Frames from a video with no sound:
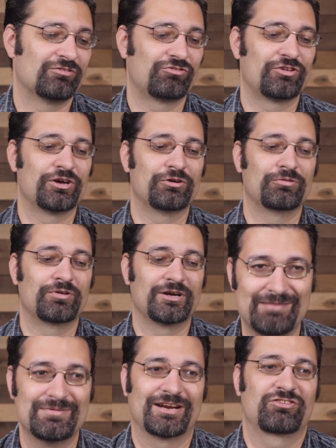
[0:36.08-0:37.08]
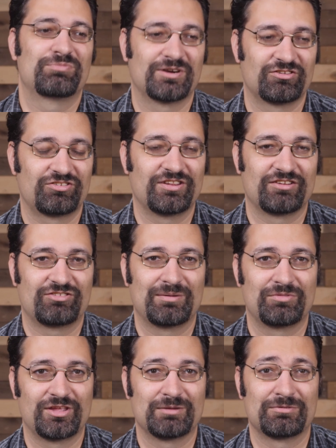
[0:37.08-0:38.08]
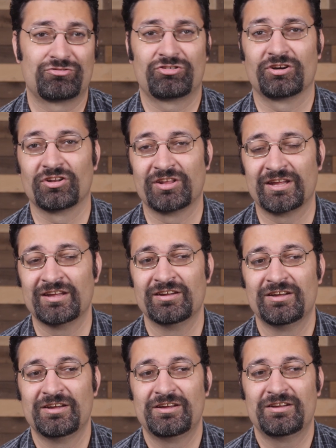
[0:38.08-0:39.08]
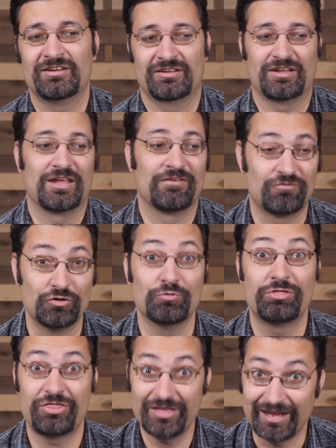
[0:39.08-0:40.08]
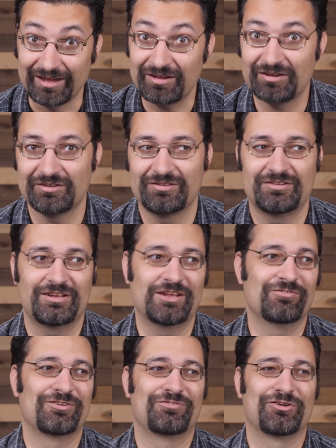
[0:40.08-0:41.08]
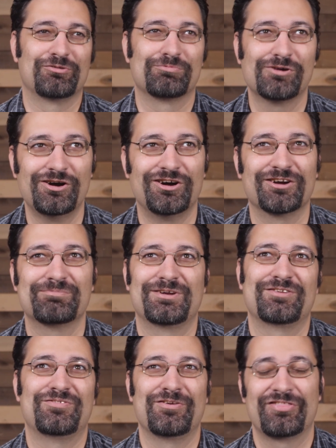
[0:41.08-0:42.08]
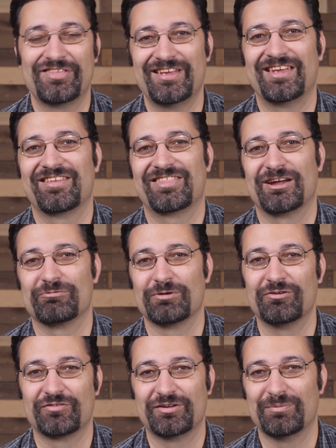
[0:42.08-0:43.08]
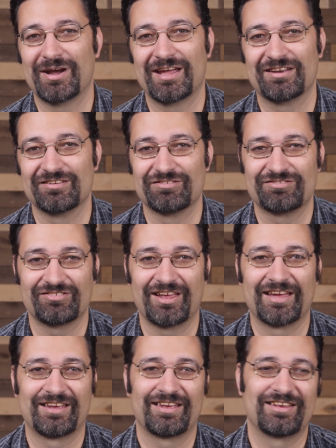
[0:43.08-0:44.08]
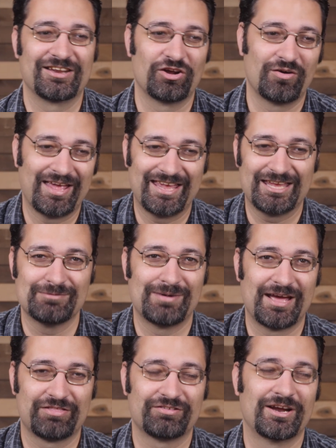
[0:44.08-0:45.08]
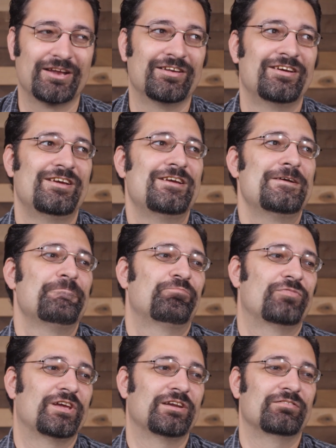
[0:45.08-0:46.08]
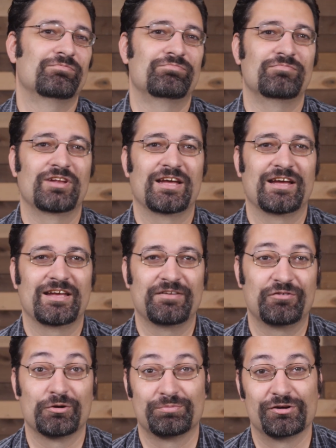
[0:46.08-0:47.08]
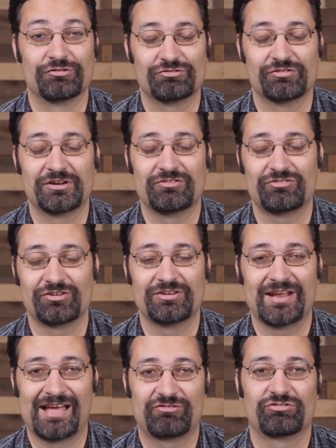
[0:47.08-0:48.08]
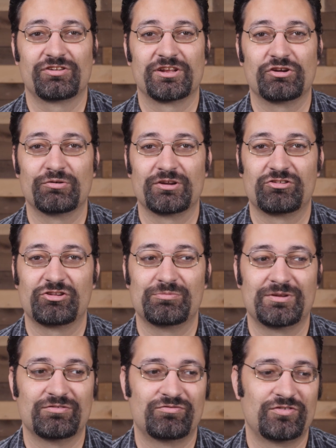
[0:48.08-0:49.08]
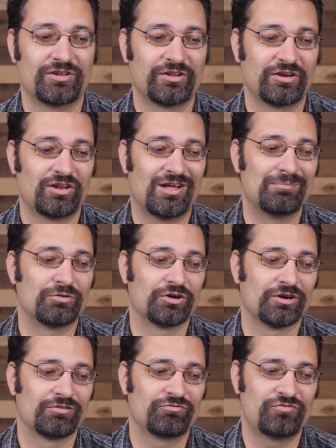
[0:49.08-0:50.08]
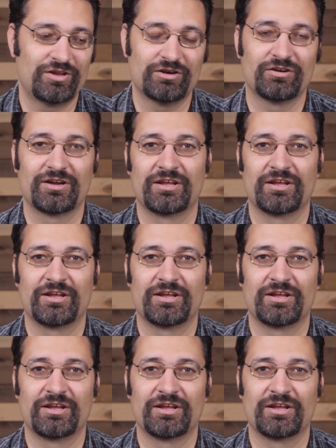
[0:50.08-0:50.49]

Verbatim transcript: And so I'm not experiencing that same thing, but certainly if you think, even if you're wrong, but if you think that Roe v. Wade is like, you know, hanging by a thread, then if you're pro-choice, you're naturally going to be feeling a lot more fear